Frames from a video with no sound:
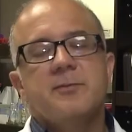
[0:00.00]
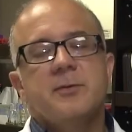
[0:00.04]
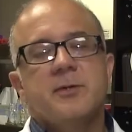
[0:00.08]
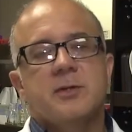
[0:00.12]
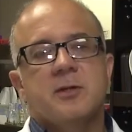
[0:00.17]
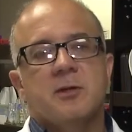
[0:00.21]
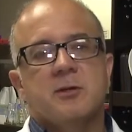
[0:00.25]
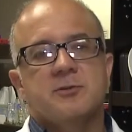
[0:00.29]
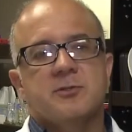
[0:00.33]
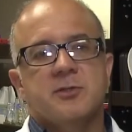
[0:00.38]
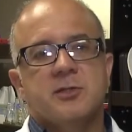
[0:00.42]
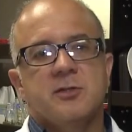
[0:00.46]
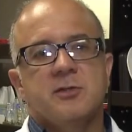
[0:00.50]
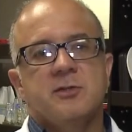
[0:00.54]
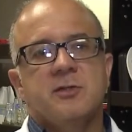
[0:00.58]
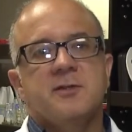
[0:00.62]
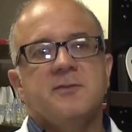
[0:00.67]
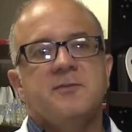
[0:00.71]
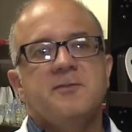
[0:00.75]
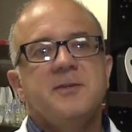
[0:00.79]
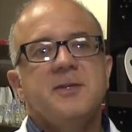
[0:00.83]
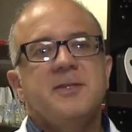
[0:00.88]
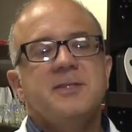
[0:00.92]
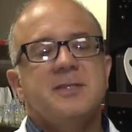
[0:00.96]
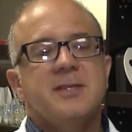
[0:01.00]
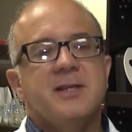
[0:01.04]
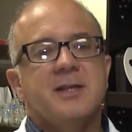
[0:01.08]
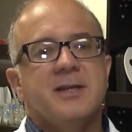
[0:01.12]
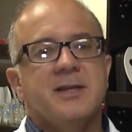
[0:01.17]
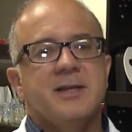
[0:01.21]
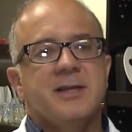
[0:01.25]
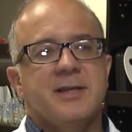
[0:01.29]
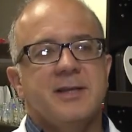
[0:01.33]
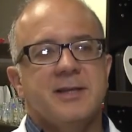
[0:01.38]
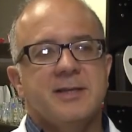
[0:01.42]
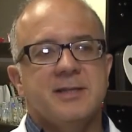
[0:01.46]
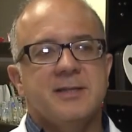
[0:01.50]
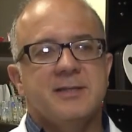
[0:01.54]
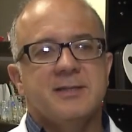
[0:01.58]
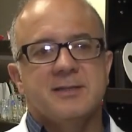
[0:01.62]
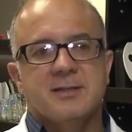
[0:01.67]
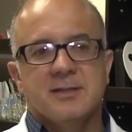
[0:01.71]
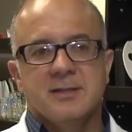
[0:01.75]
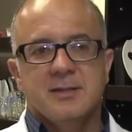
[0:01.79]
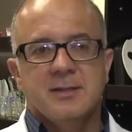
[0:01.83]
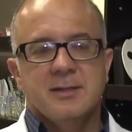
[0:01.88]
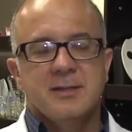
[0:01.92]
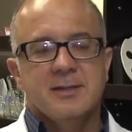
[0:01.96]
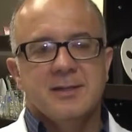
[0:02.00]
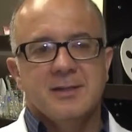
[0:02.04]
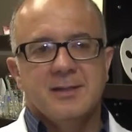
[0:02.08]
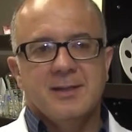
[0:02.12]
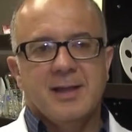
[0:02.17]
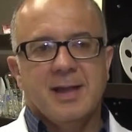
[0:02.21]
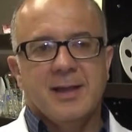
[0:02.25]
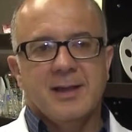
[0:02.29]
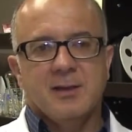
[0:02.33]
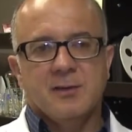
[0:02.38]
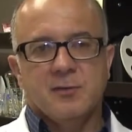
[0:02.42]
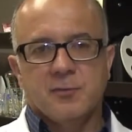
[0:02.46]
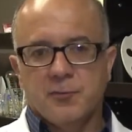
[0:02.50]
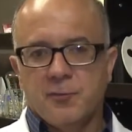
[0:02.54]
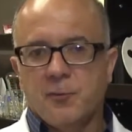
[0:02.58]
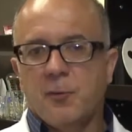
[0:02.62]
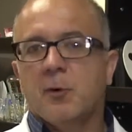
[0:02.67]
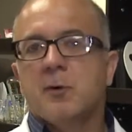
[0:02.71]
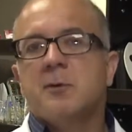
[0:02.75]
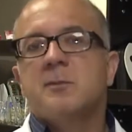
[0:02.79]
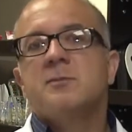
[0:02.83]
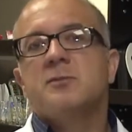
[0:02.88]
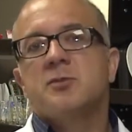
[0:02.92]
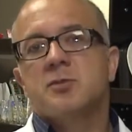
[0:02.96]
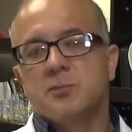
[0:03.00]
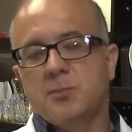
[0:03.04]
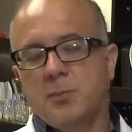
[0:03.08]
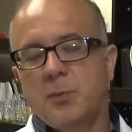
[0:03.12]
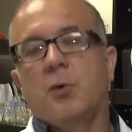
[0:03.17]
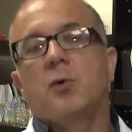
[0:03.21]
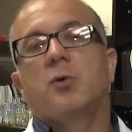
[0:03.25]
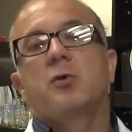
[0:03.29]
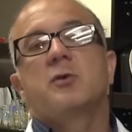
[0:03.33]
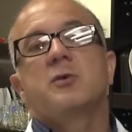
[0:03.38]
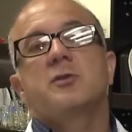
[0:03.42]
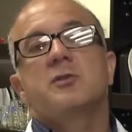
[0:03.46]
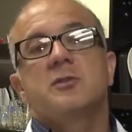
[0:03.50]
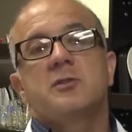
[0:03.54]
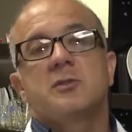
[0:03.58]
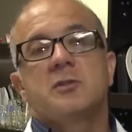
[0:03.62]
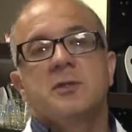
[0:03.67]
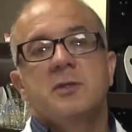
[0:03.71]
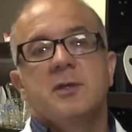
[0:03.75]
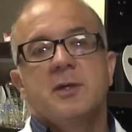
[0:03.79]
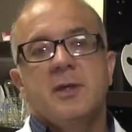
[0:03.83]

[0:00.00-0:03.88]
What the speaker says: with Clostridium difficile is that it forms spores.